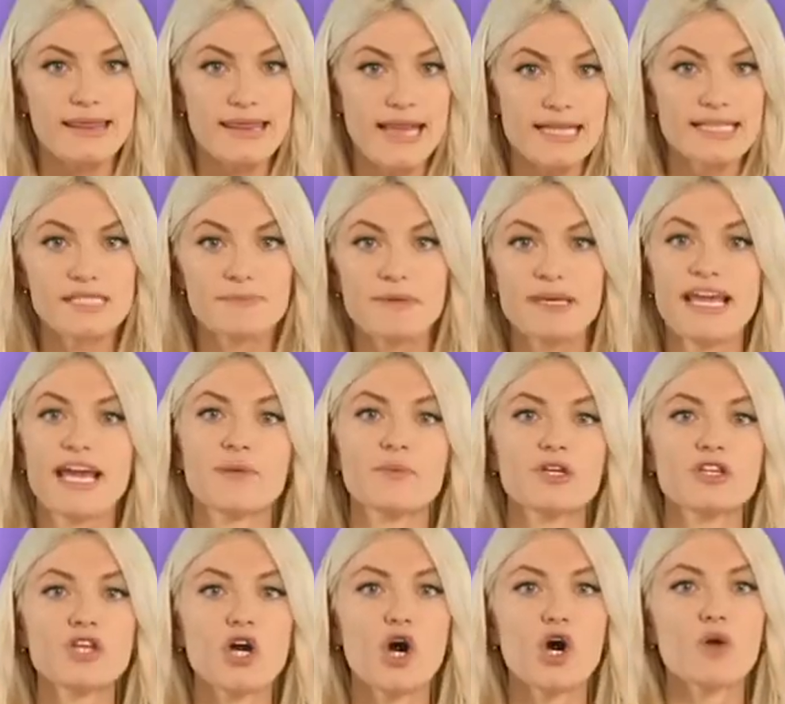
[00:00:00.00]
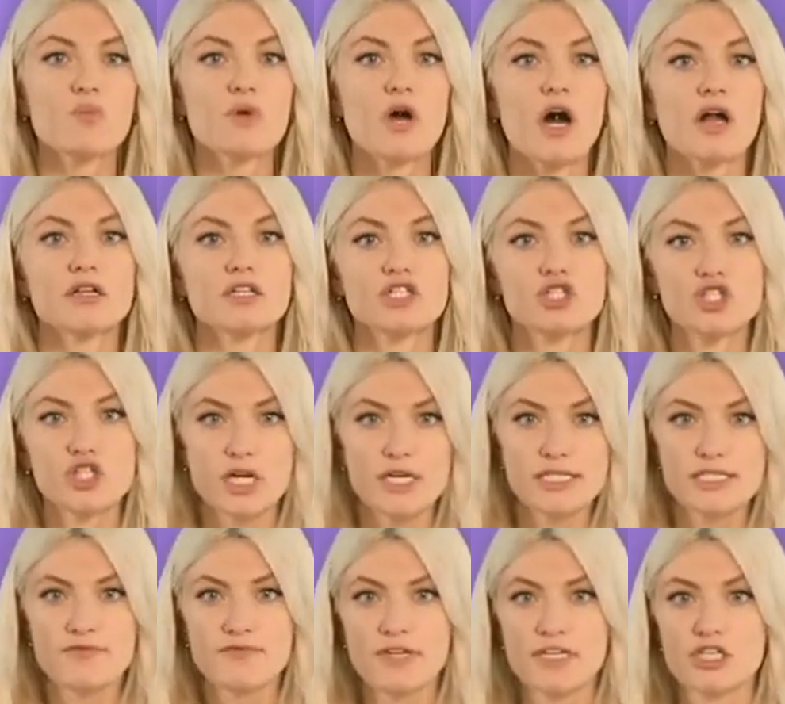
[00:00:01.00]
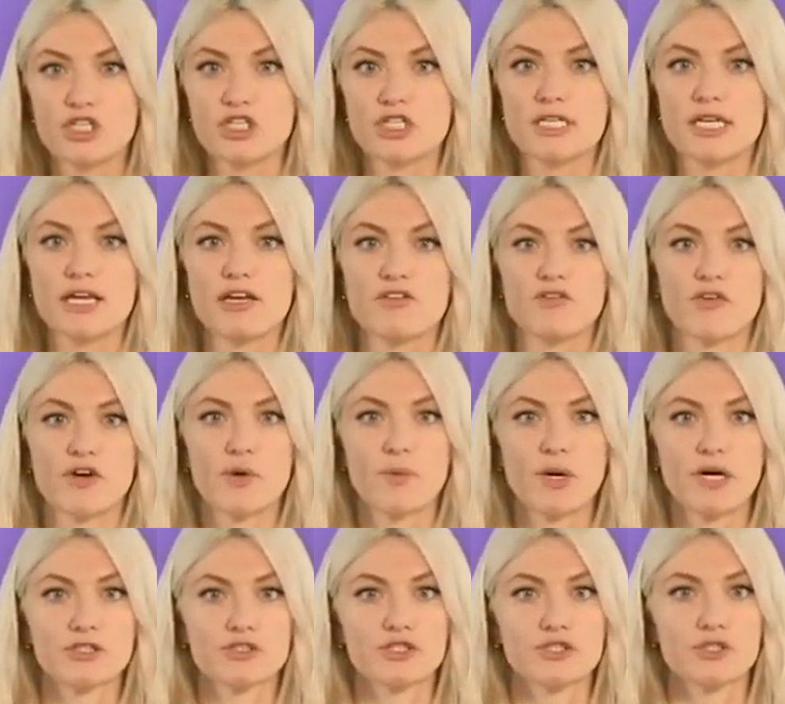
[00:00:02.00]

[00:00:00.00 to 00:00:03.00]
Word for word: Let's begin with the home Colin just finished saying farewell